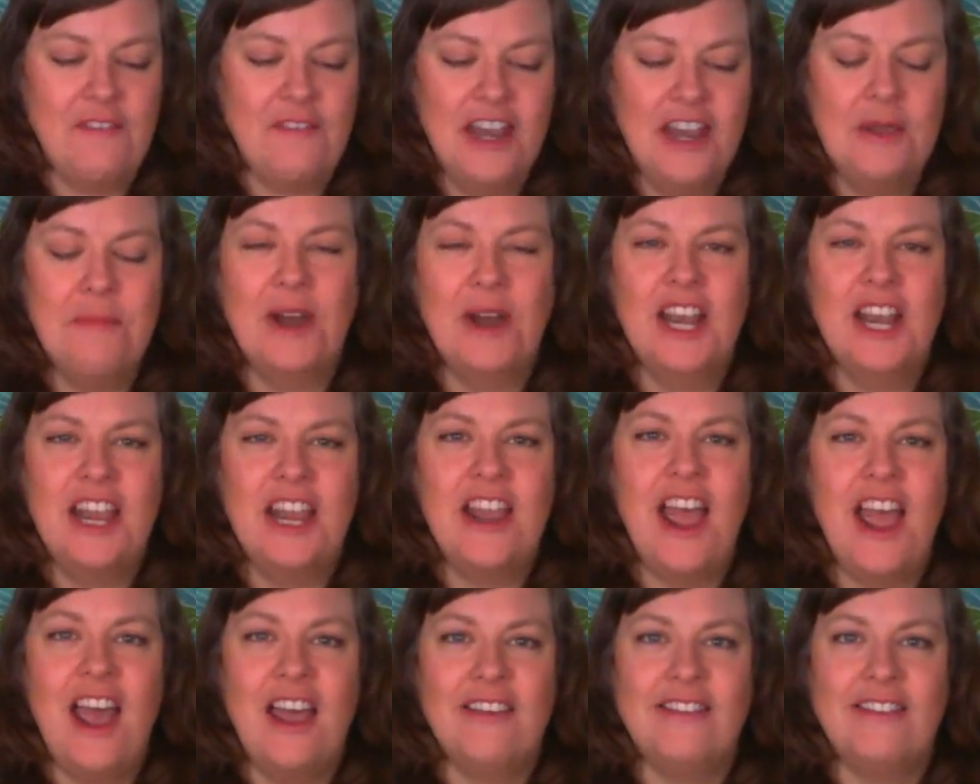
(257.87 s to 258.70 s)

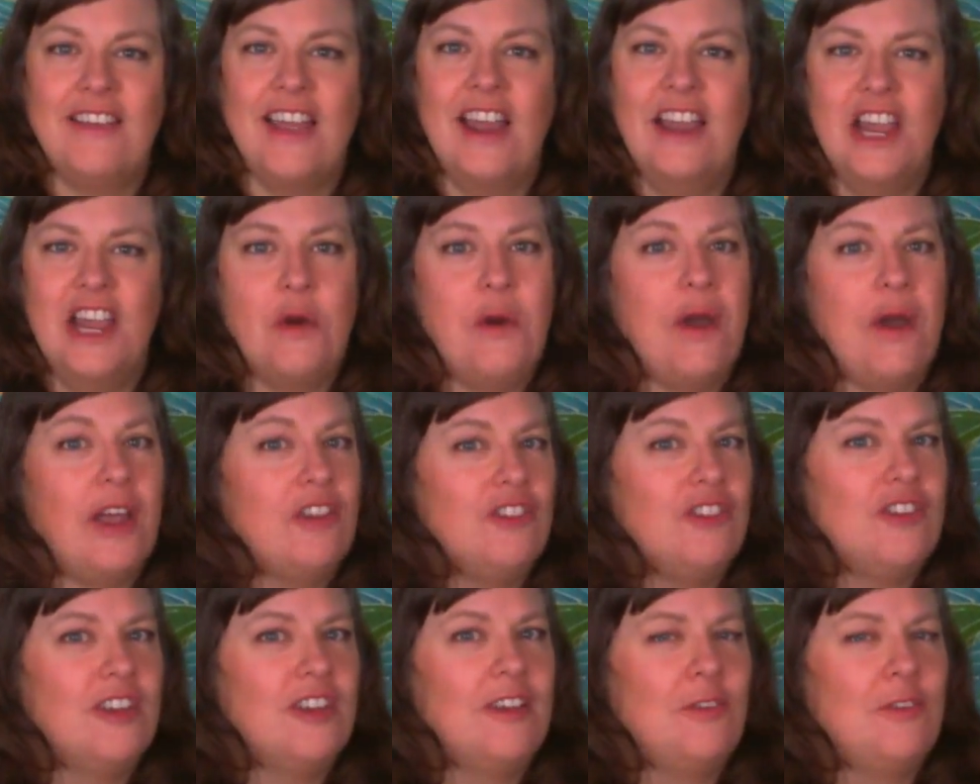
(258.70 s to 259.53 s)
anybody has any
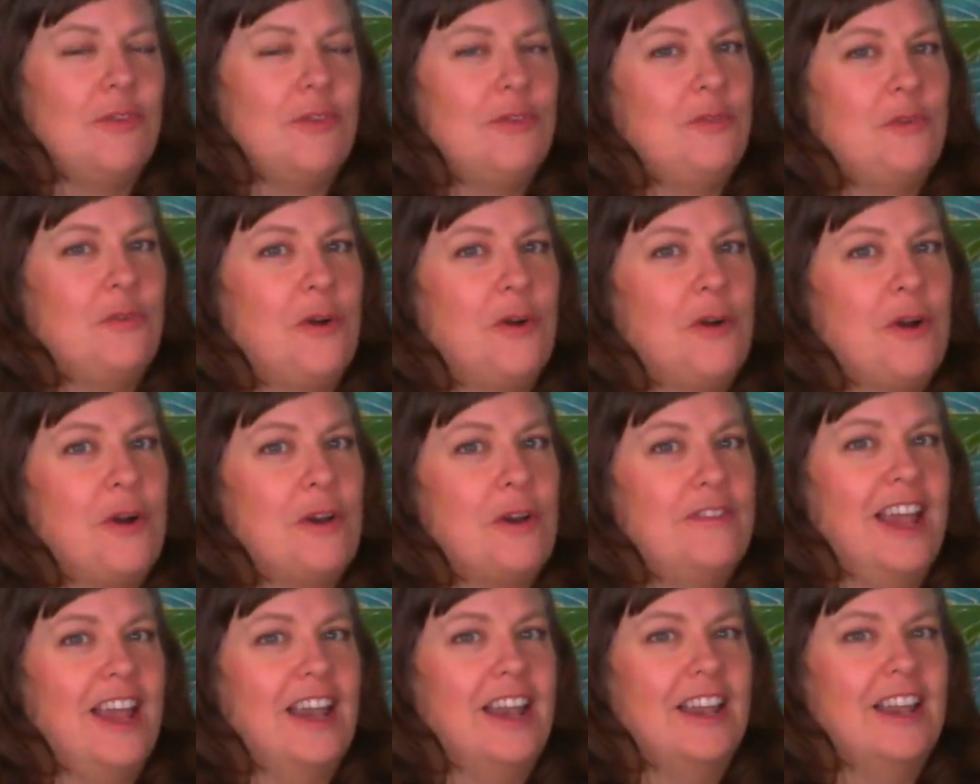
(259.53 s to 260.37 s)
questions
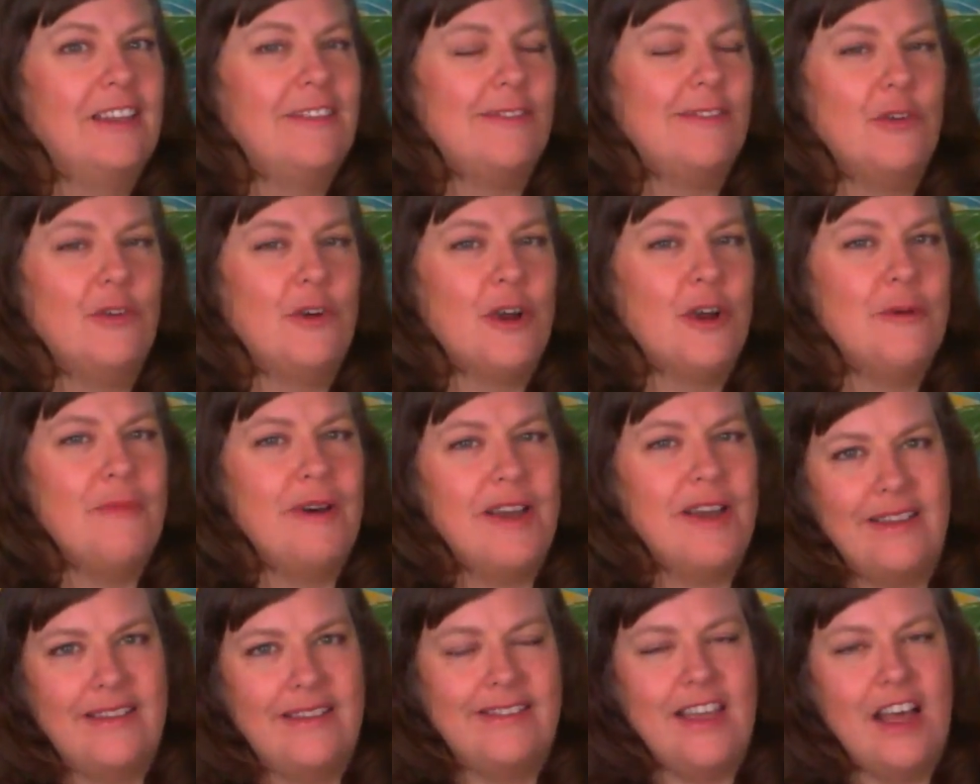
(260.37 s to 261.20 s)
for Dennis or
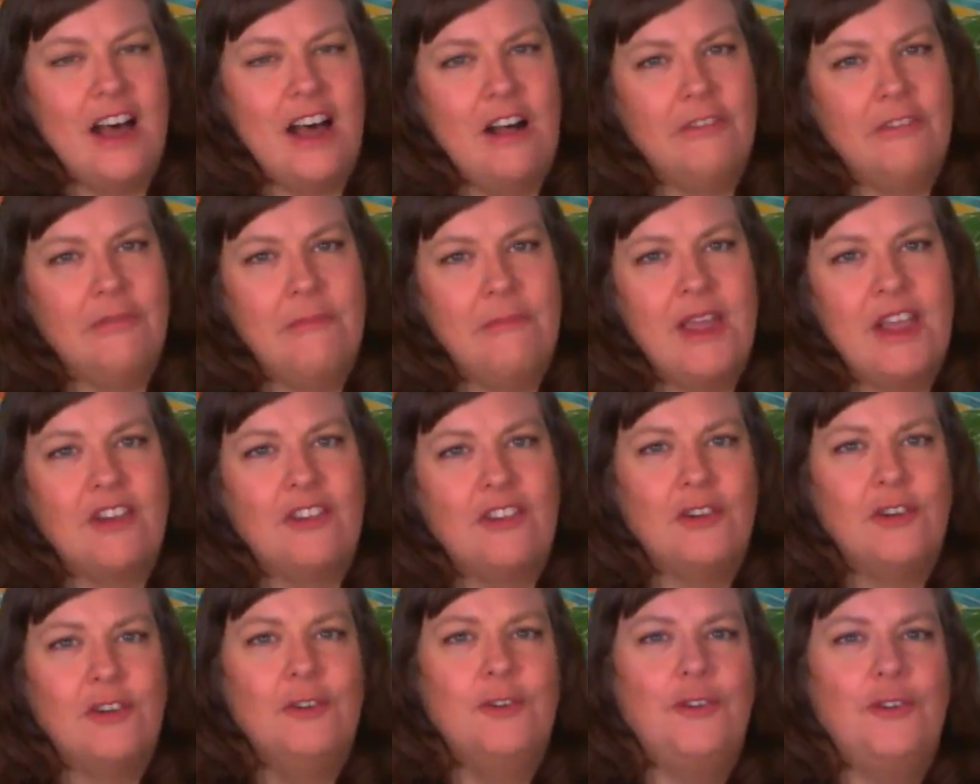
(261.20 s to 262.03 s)
myself, make
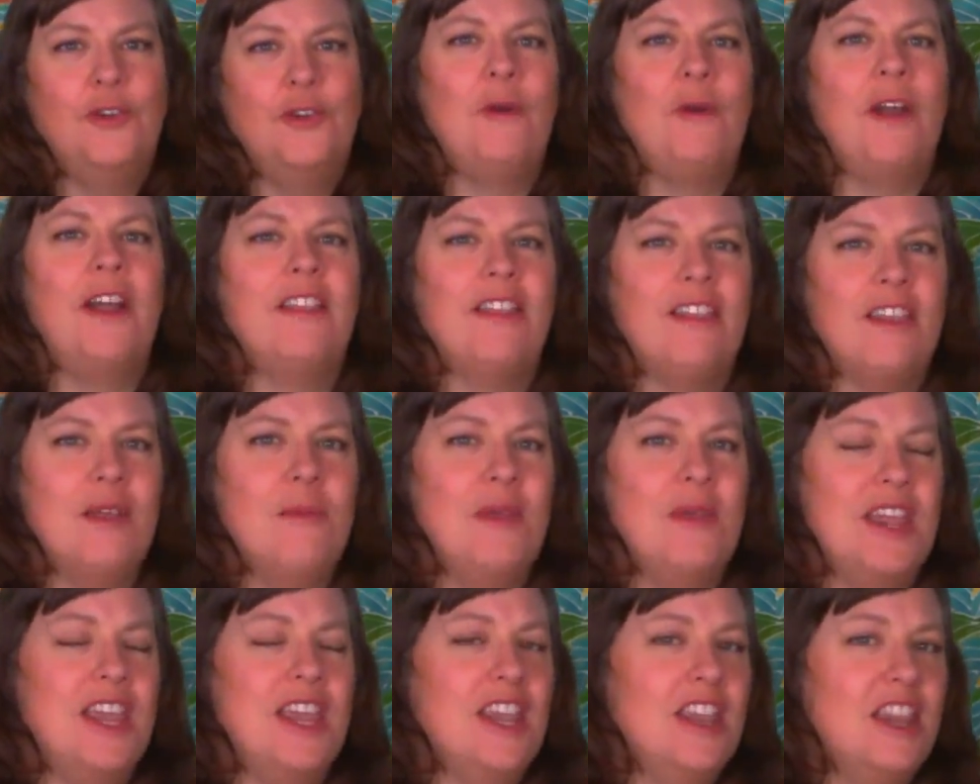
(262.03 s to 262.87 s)
sure to write
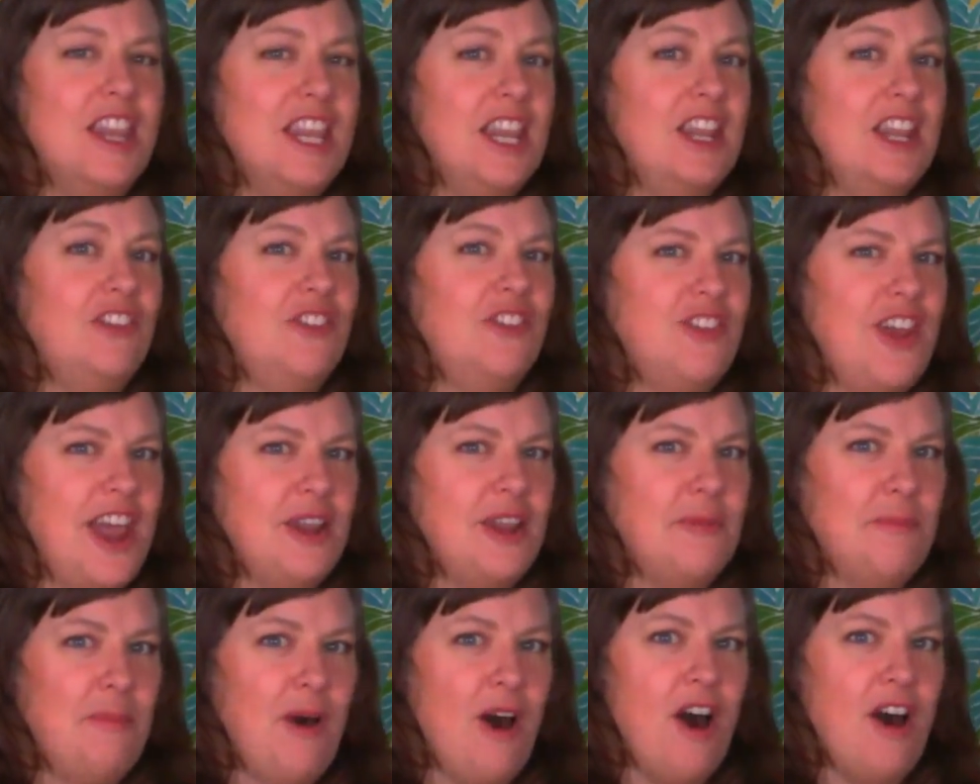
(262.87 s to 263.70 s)
them in the
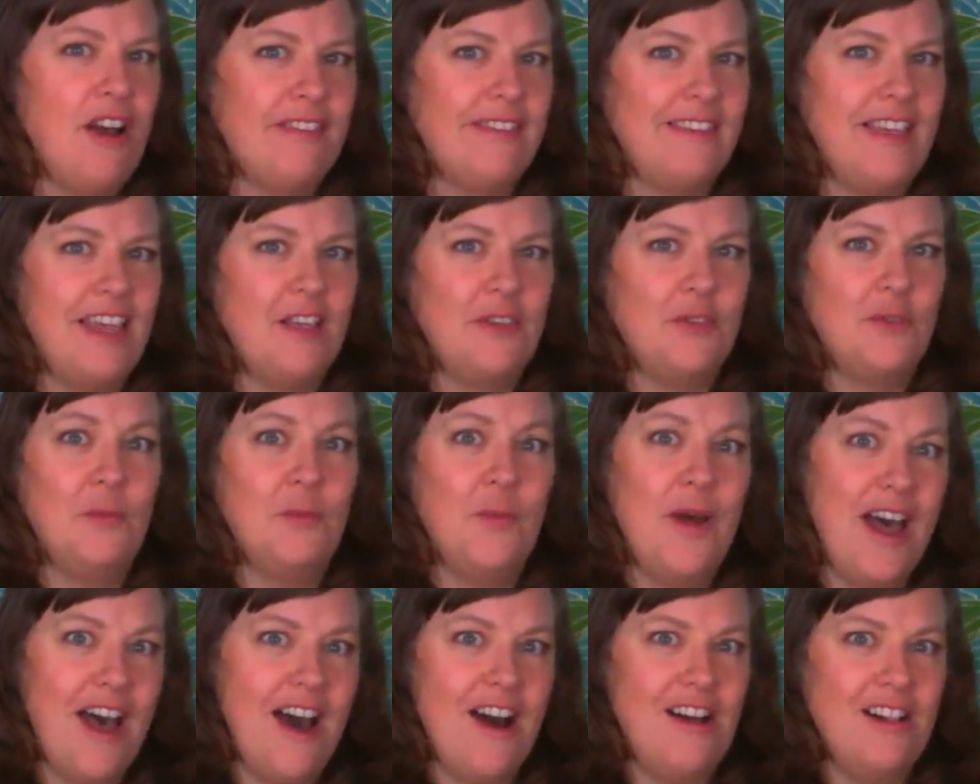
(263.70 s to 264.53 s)
chat box as
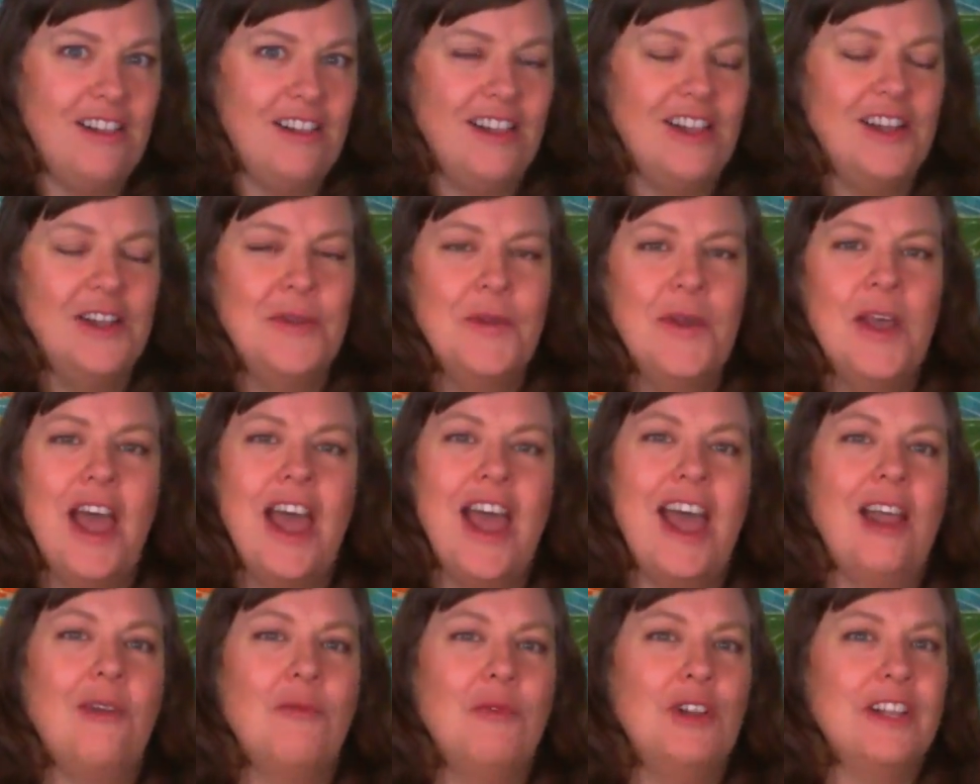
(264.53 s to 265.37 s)
well.
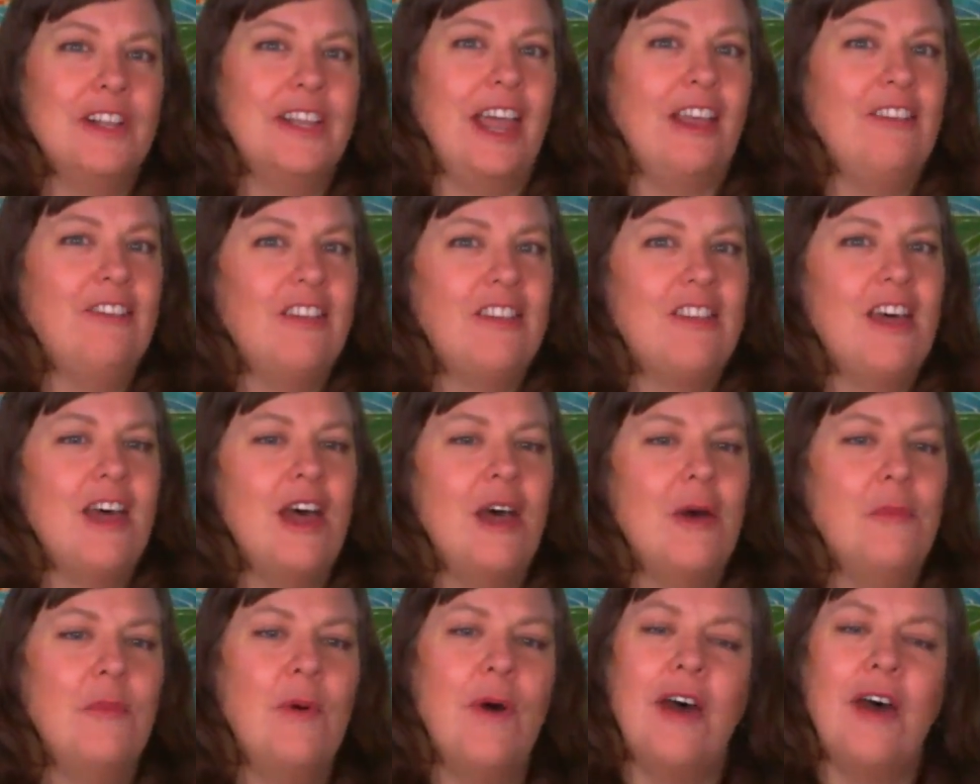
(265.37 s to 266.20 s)
And we'll get to
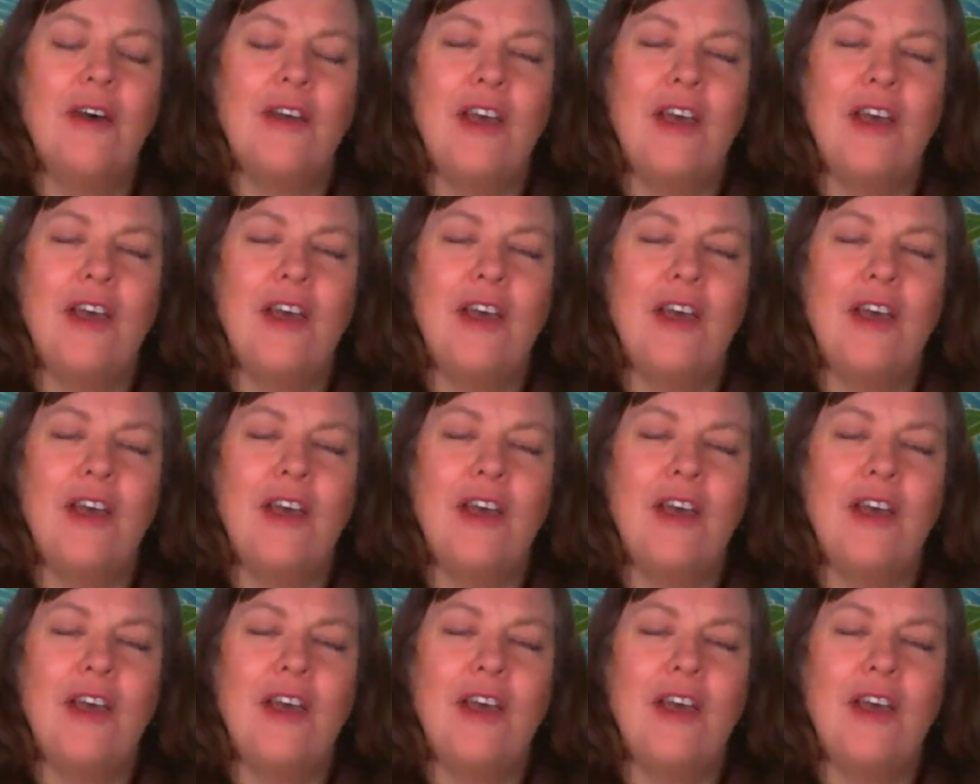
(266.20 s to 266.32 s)
them